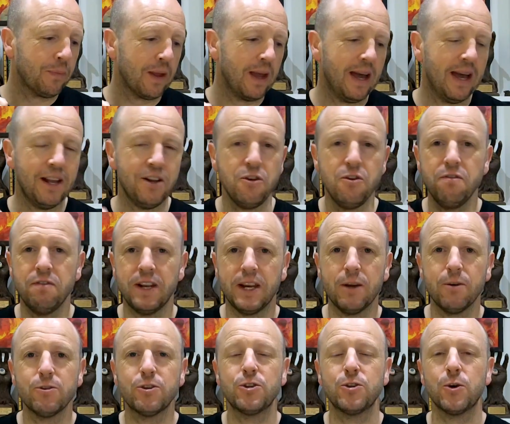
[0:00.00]
A new
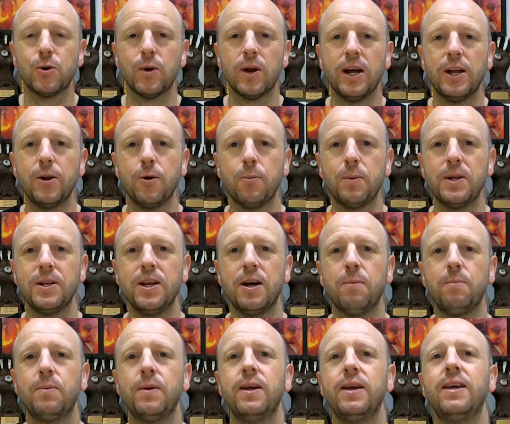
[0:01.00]
video store had opened
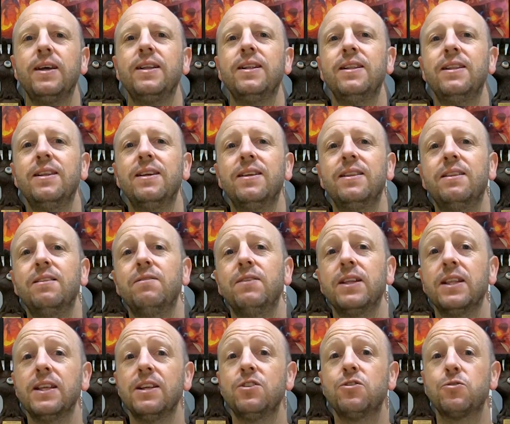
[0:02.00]
up in the
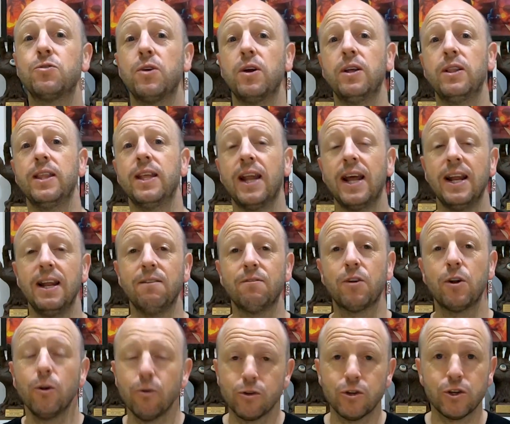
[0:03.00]
village that I
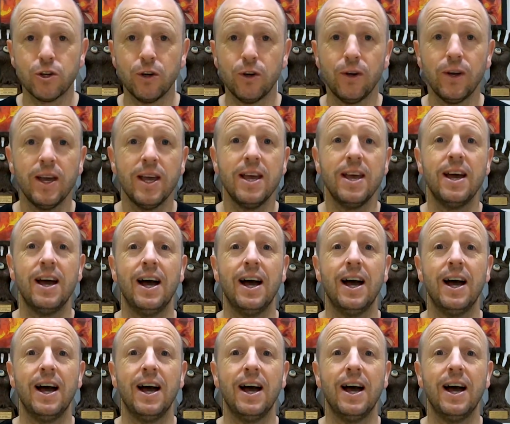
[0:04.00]
live close to.